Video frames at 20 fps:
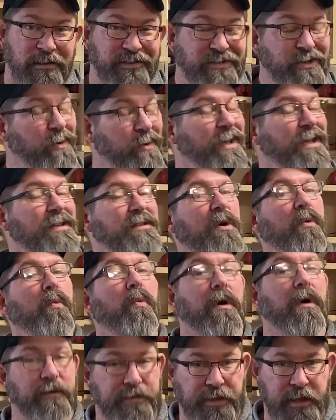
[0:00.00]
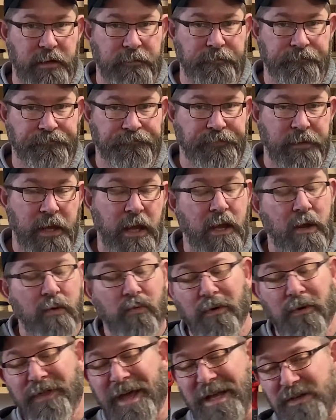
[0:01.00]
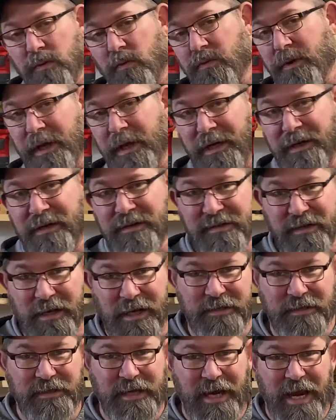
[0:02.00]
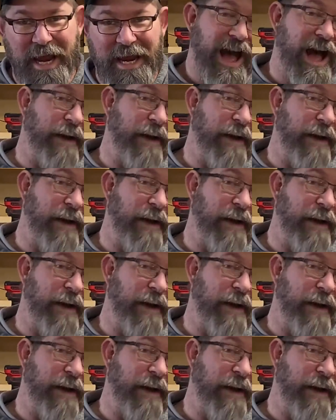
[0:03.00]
So is it worth it? Well, that's what we're going to discuss today.